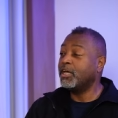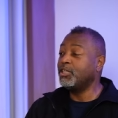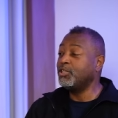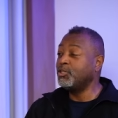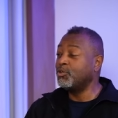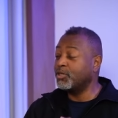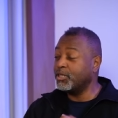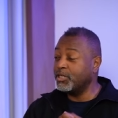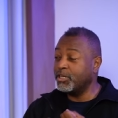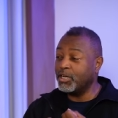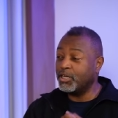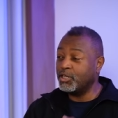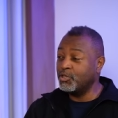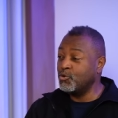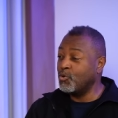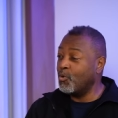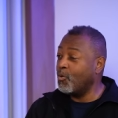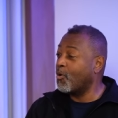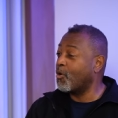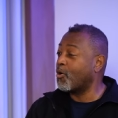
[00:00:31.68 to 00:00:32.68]
and you can
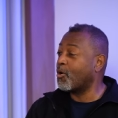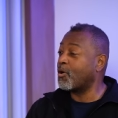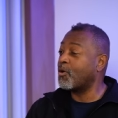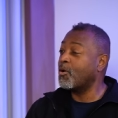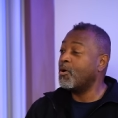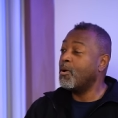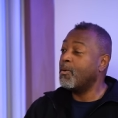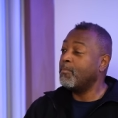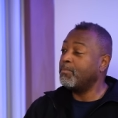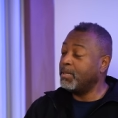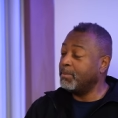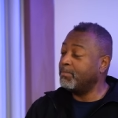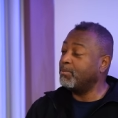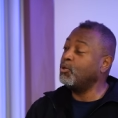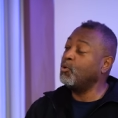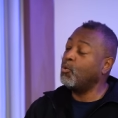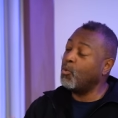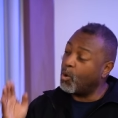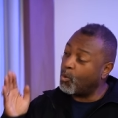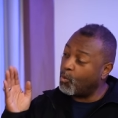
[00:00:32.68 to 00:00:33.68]
ignore
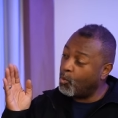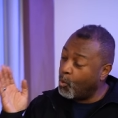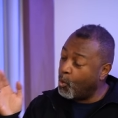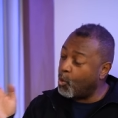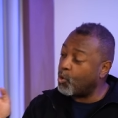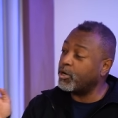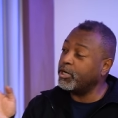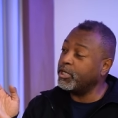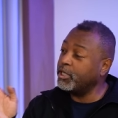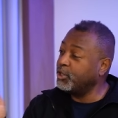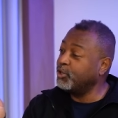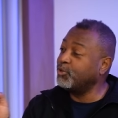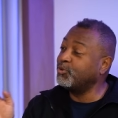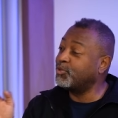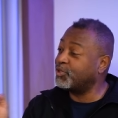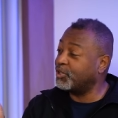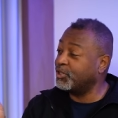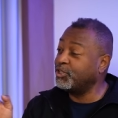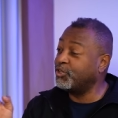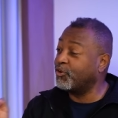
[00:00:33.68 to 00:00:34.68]
people who are warning you
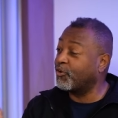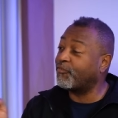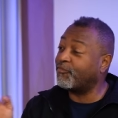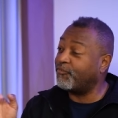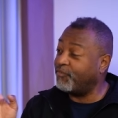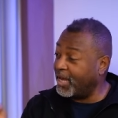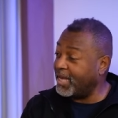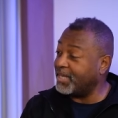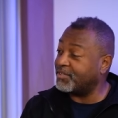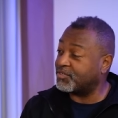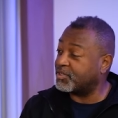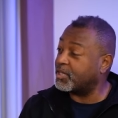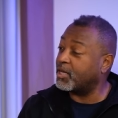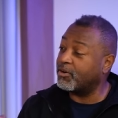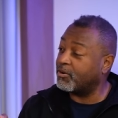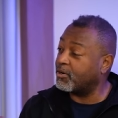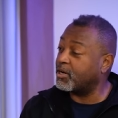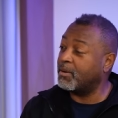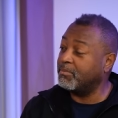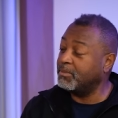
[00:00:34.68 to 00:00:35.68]
to your face they
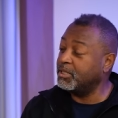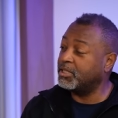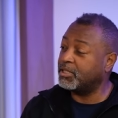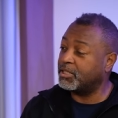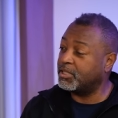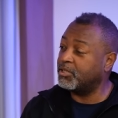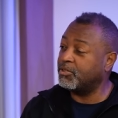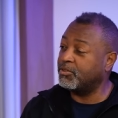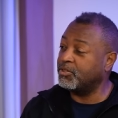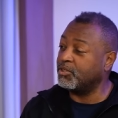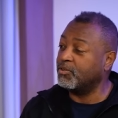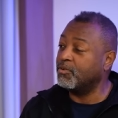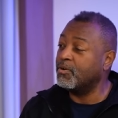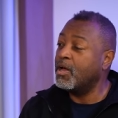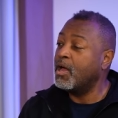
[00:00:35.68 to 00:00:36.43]
are coming to kill you.